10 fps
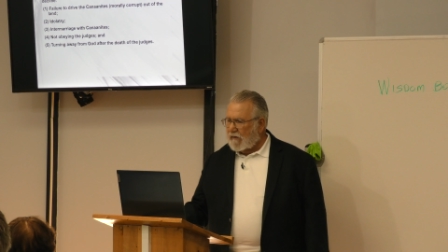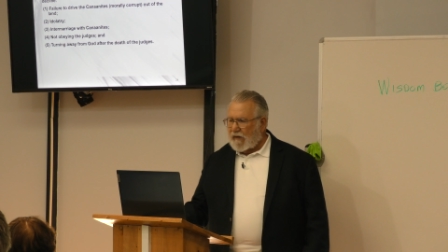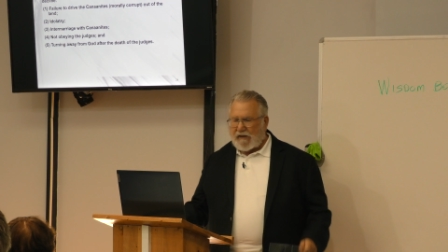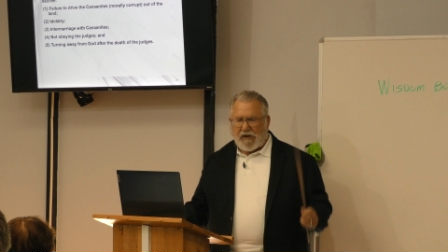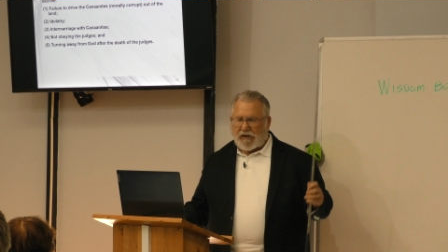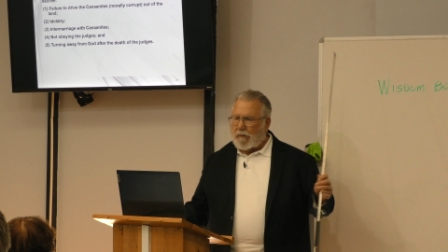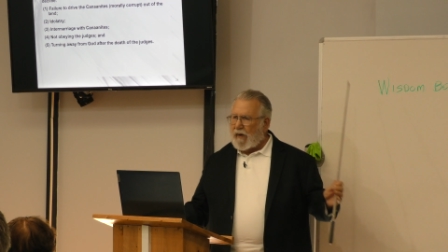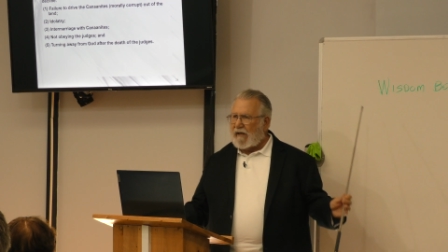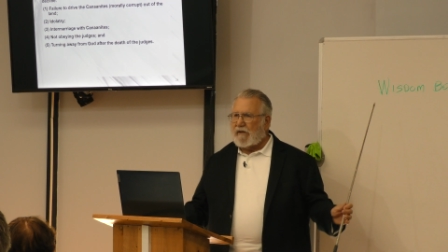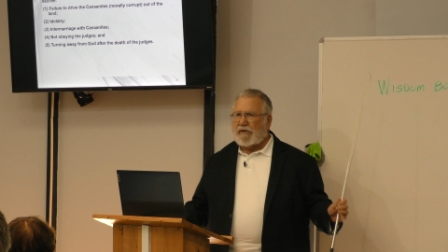They
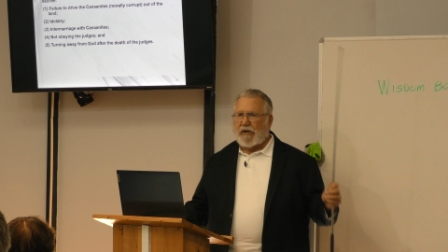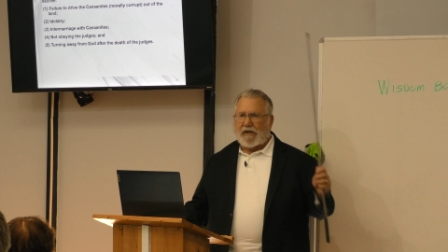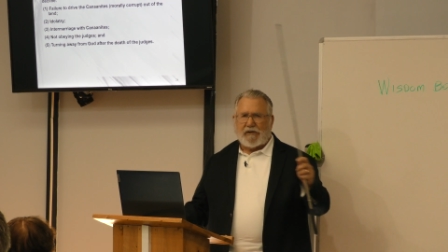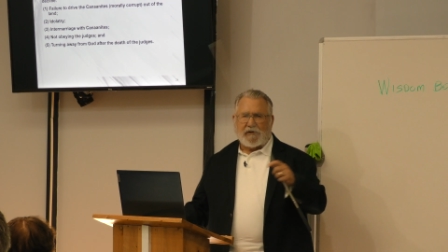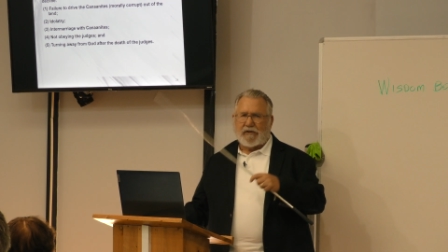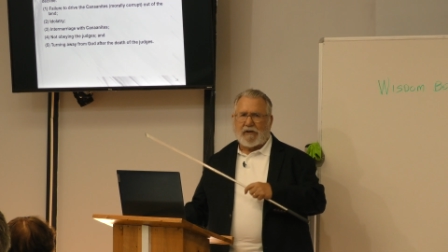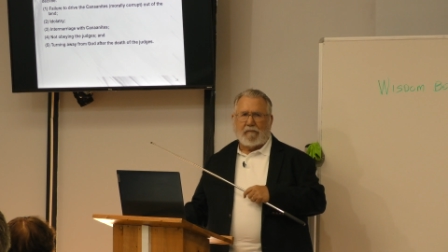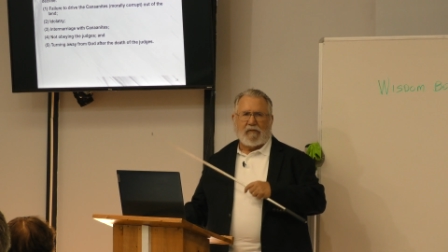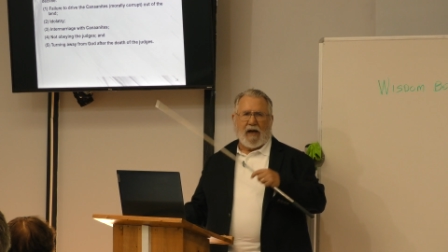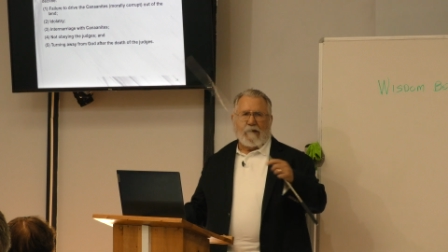disobeyed the judges, and
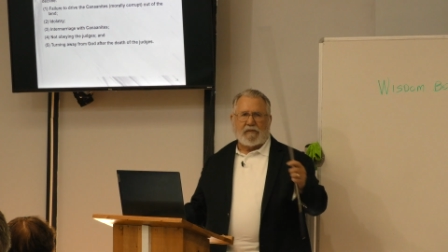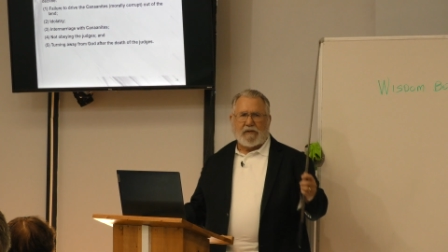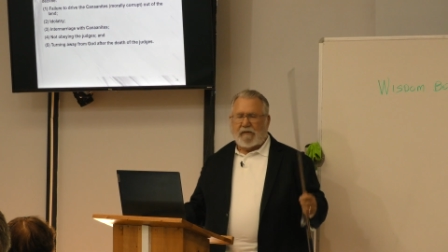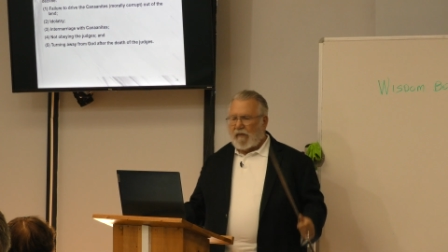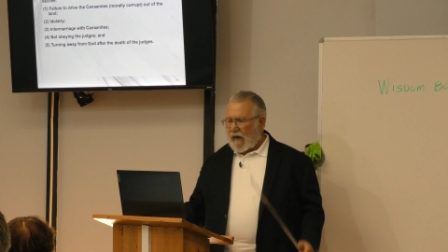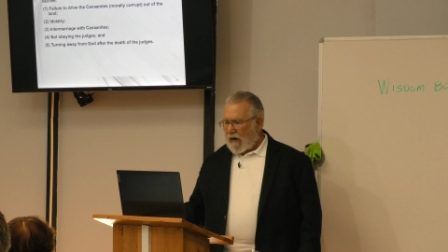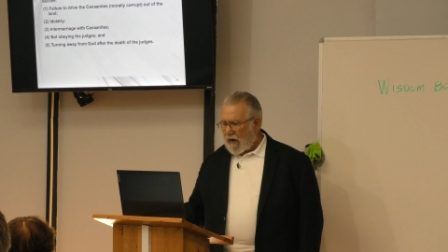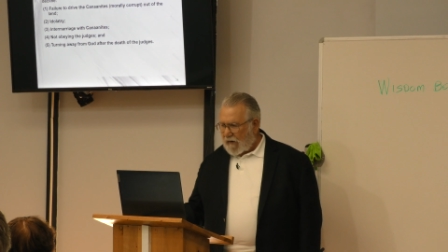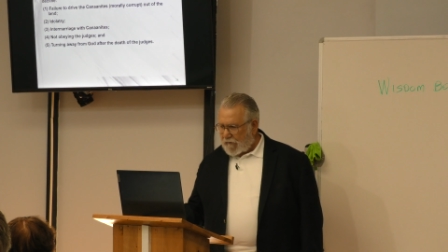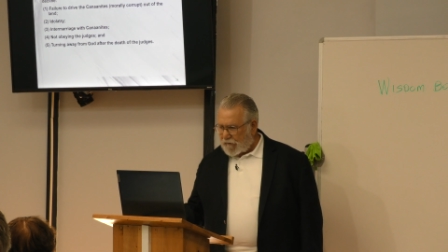sometimes
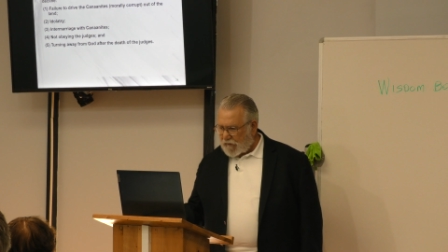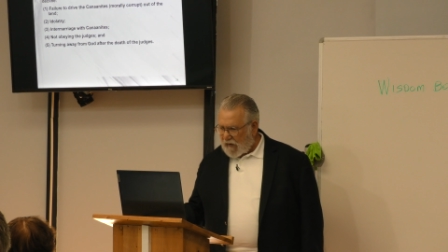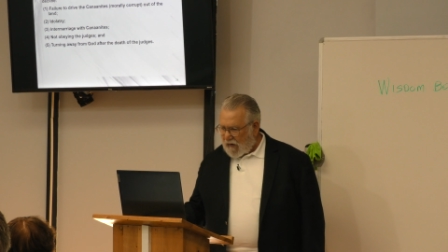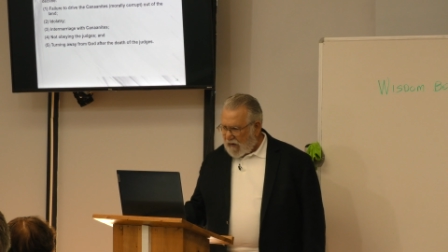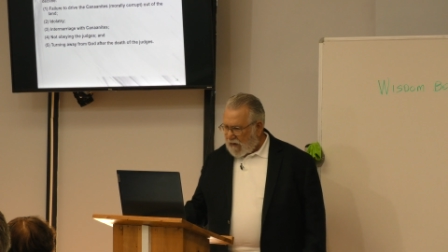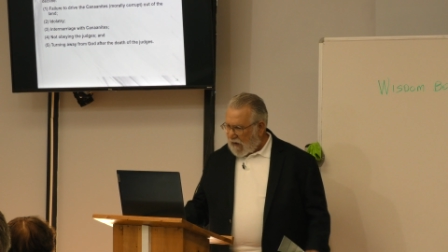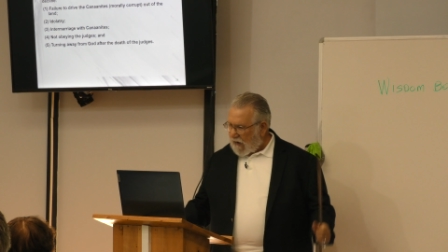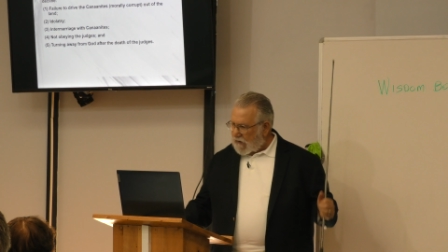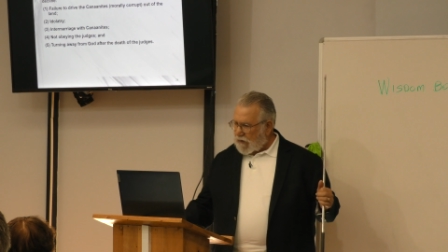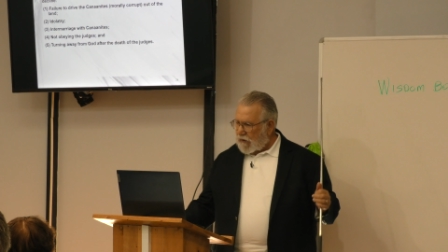
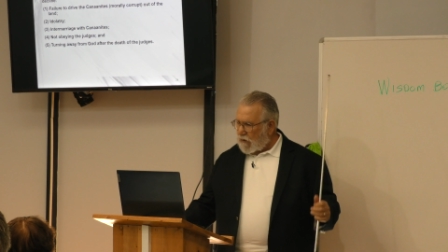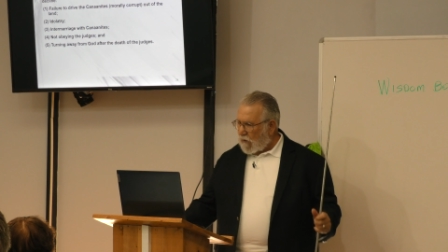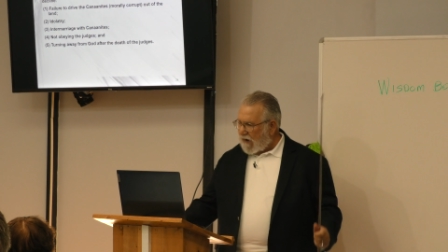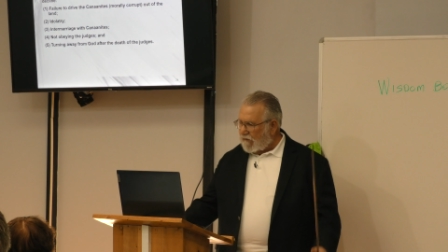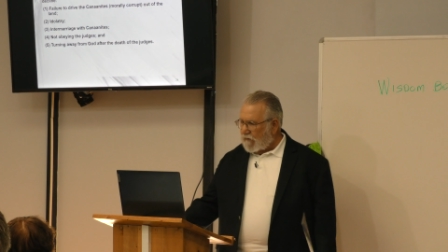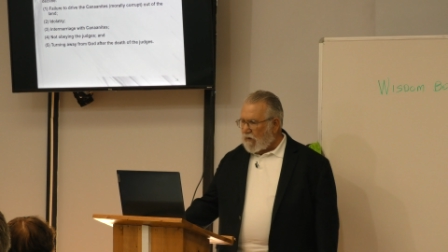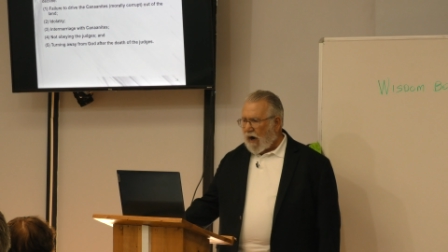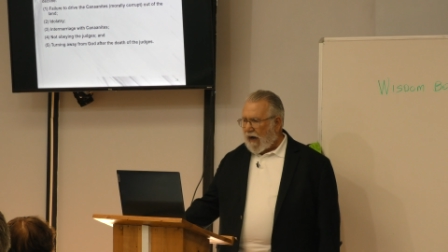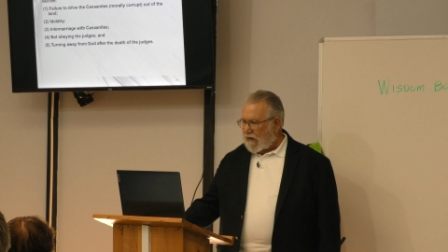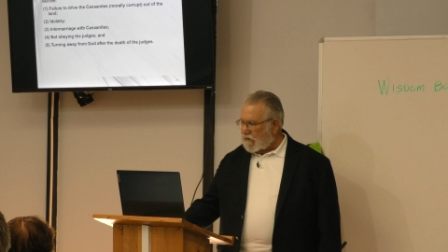turned away from
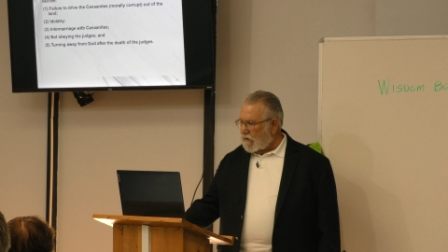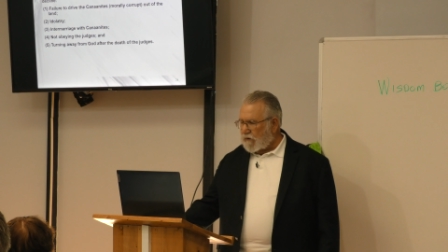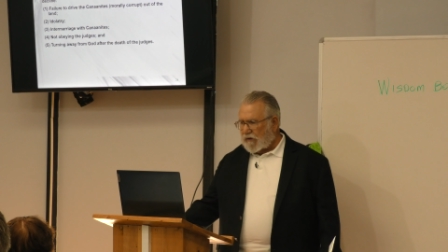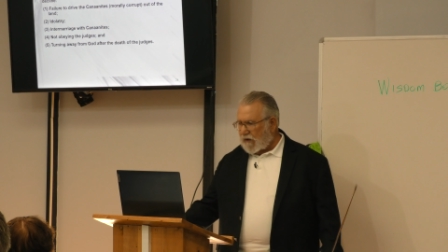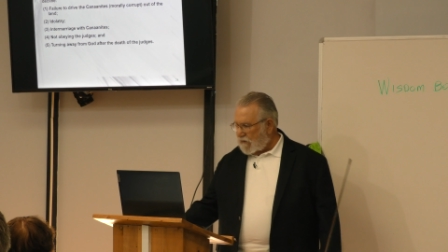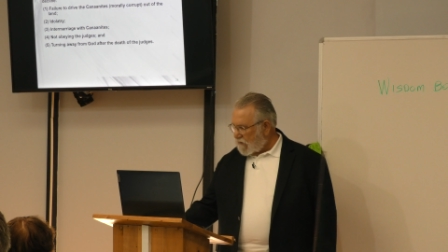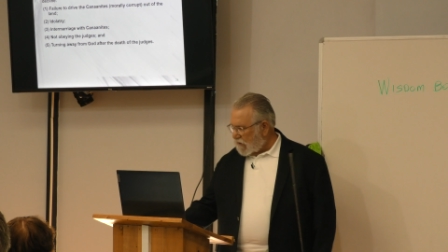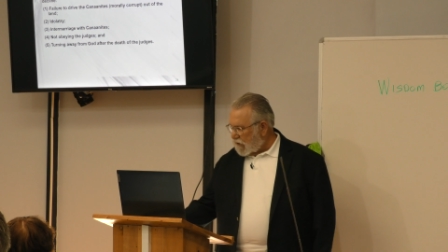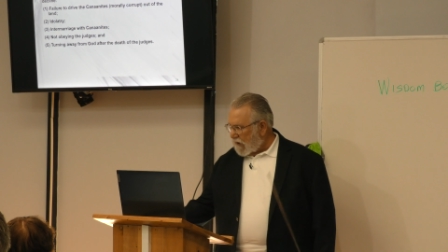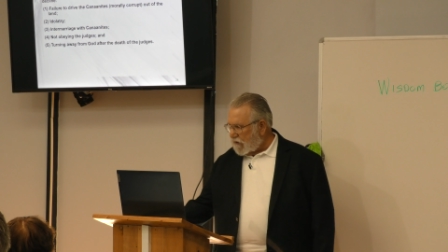God as soon as the
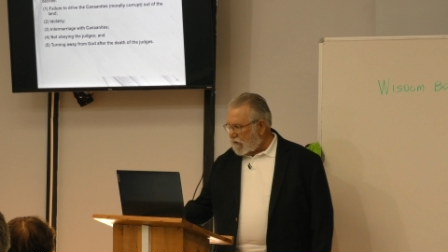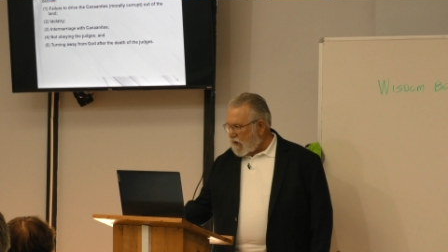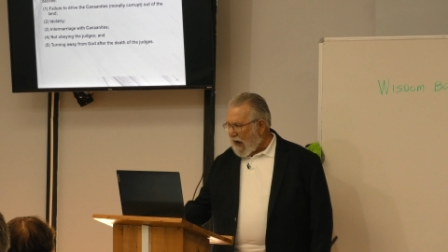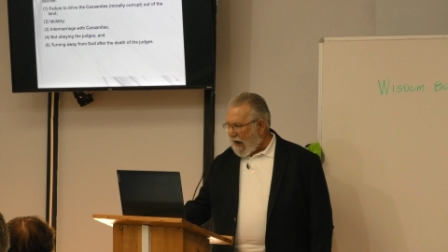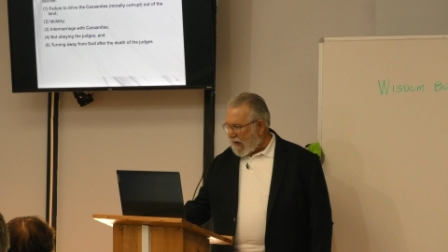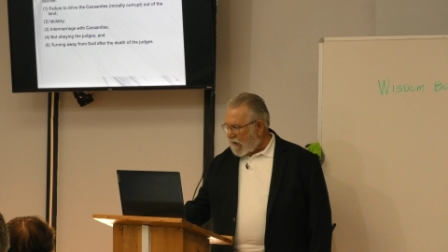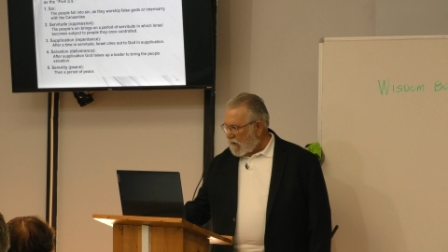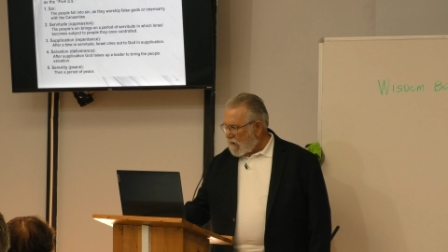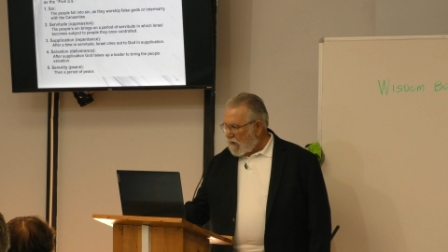judge died.